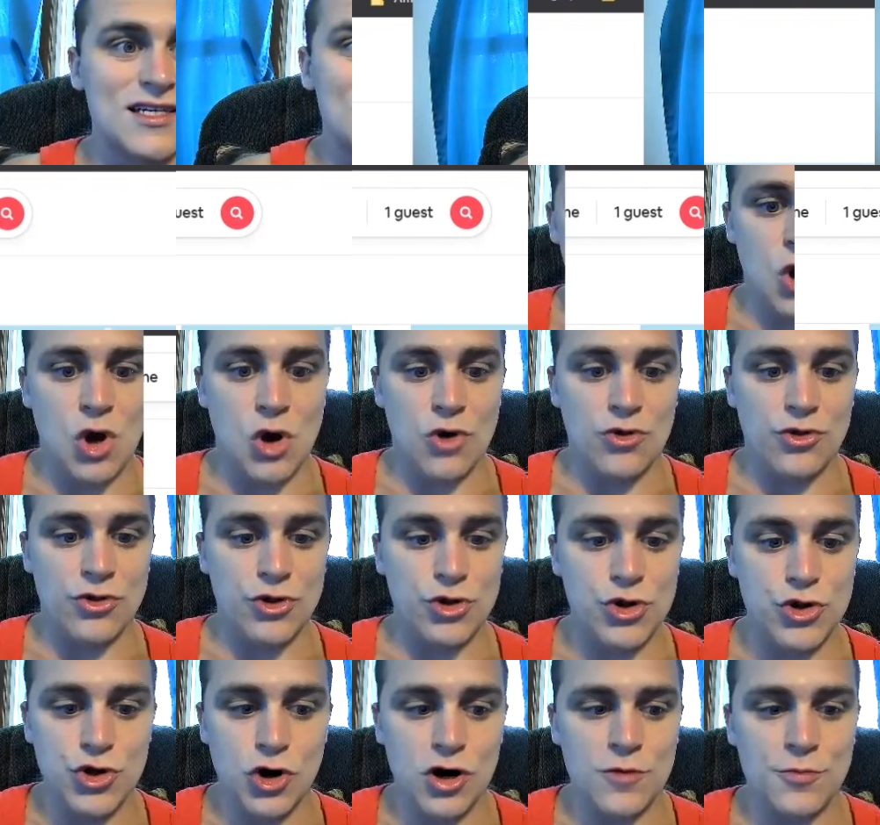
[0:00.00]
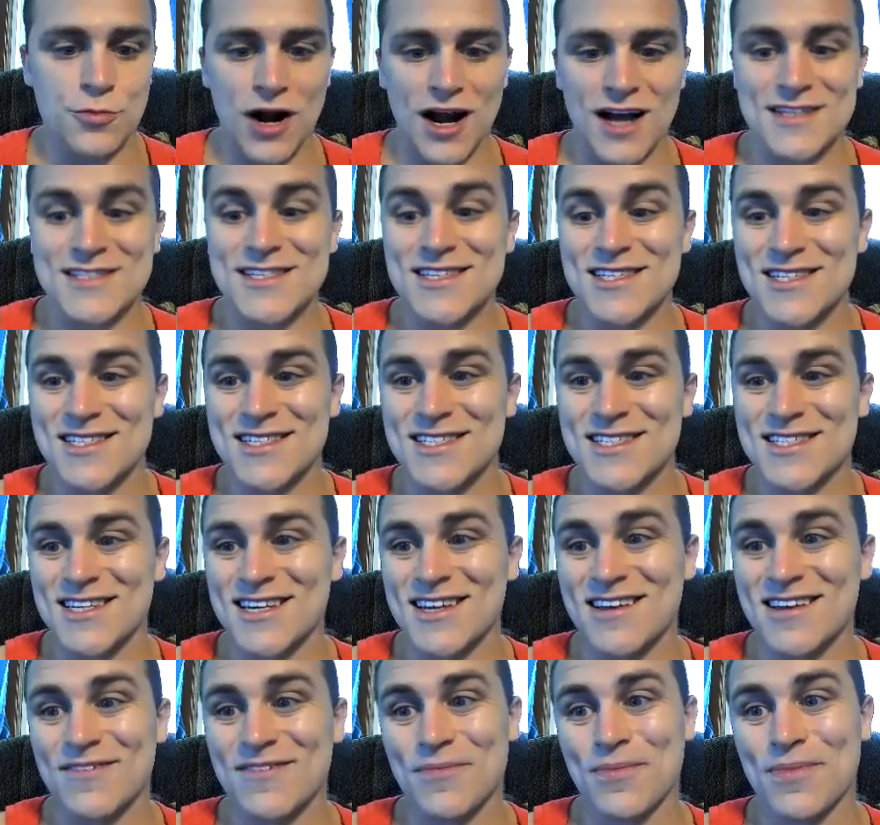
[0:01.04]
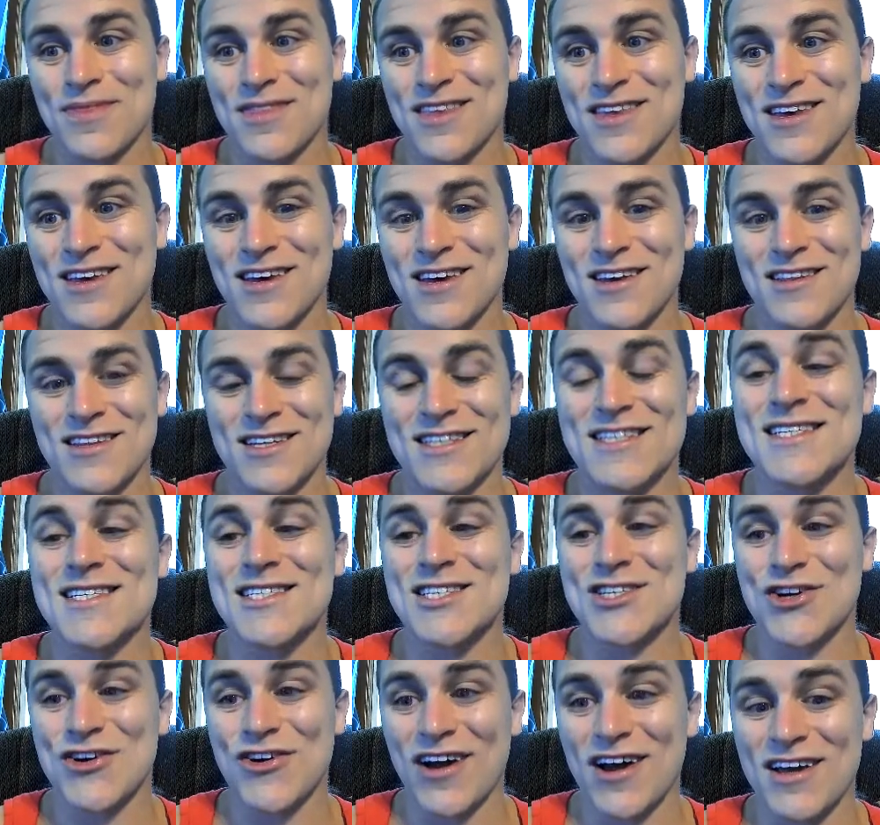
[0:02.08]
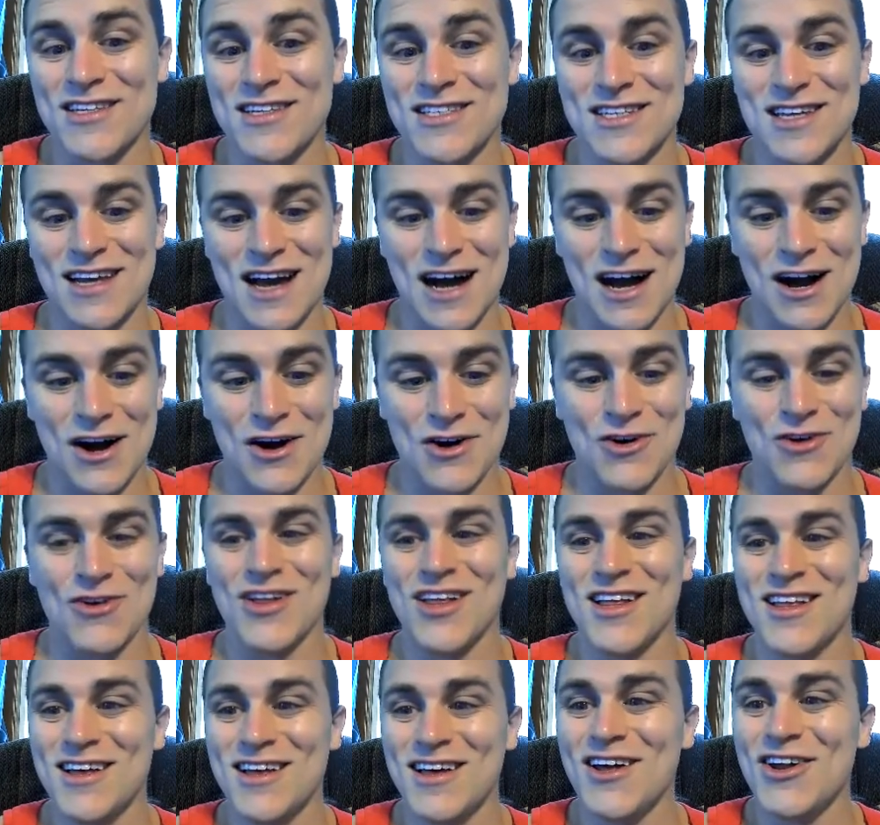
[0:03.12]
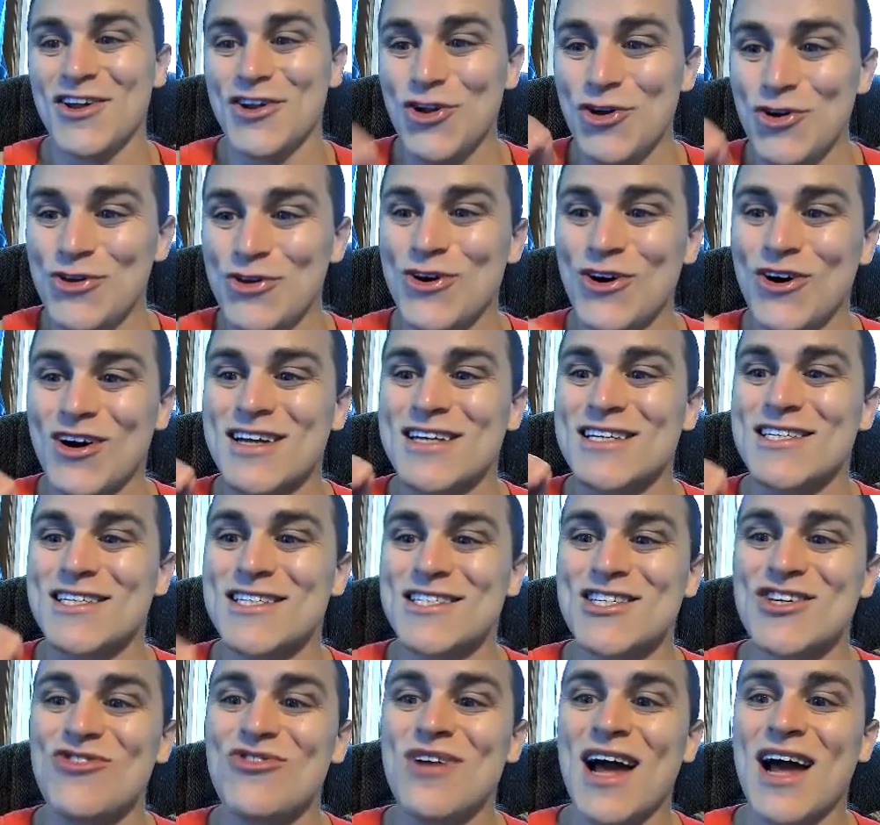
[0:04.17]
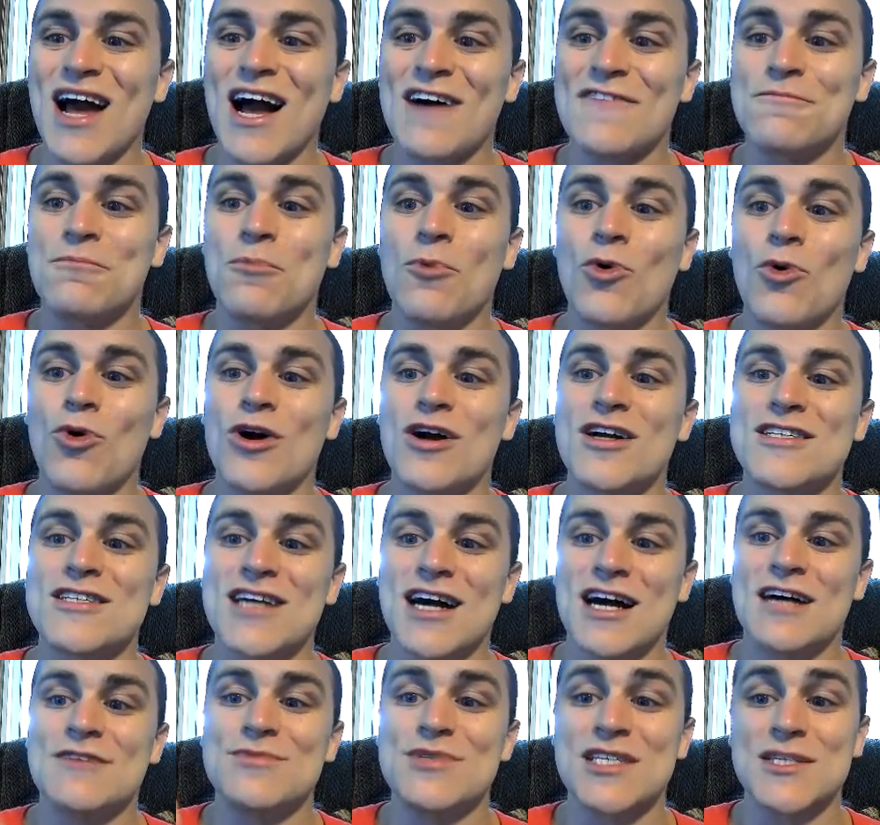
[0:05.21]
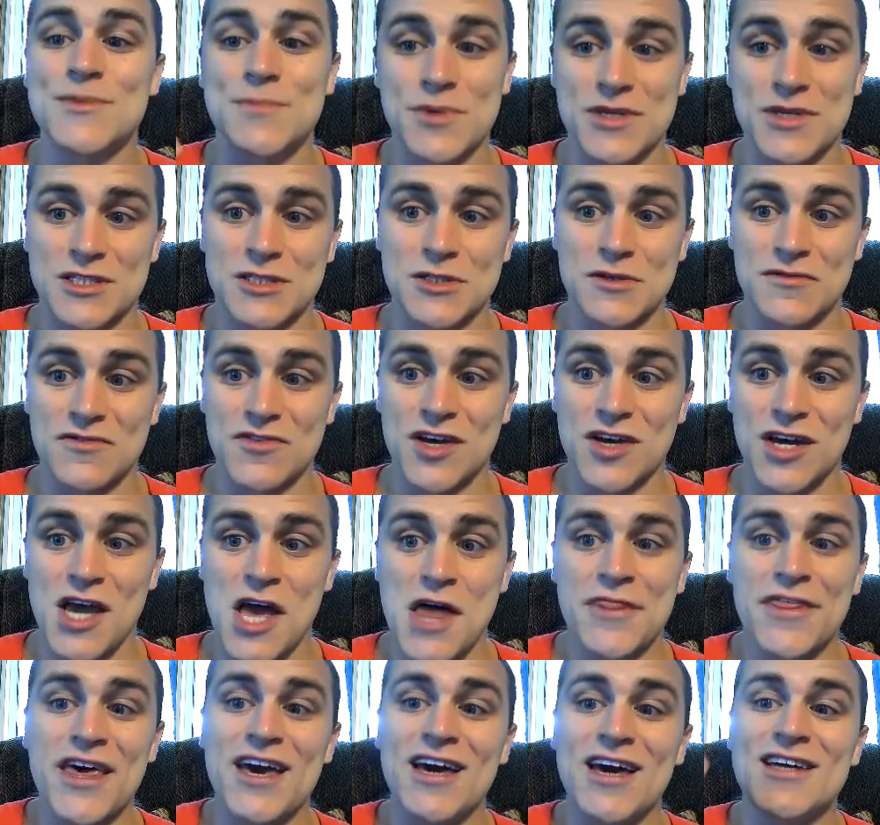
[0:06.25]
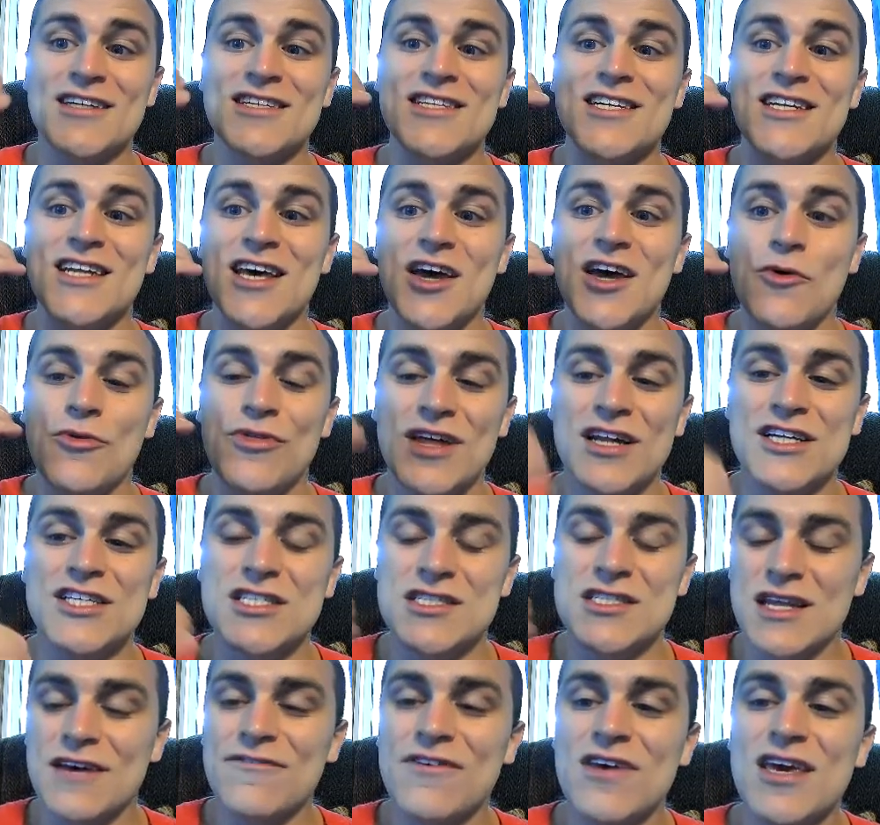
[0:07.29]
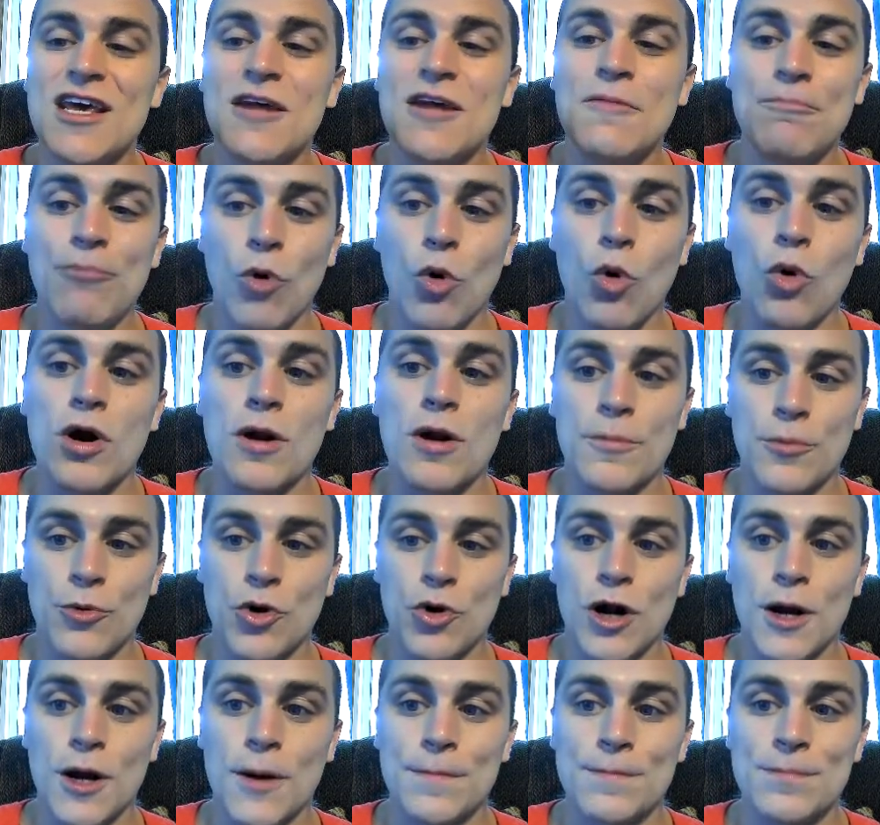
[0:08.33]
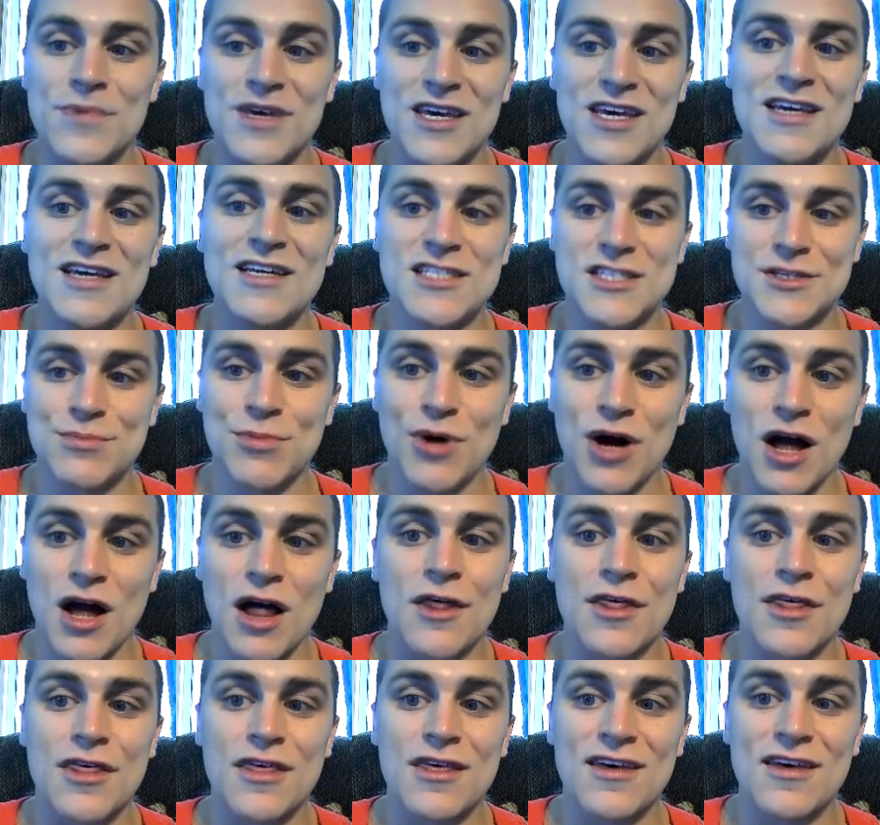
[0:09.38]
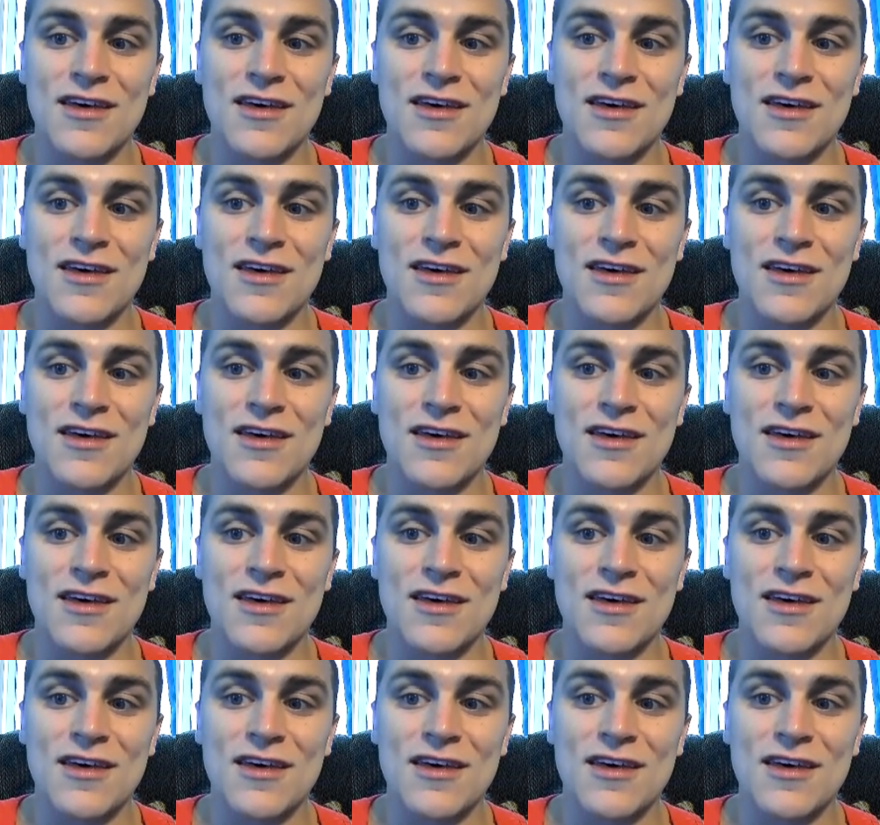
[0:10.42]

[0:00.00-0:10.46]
So the New York prices, this is crazy how New York is two and a half more times expensive than, than just living in Bora Bora each month.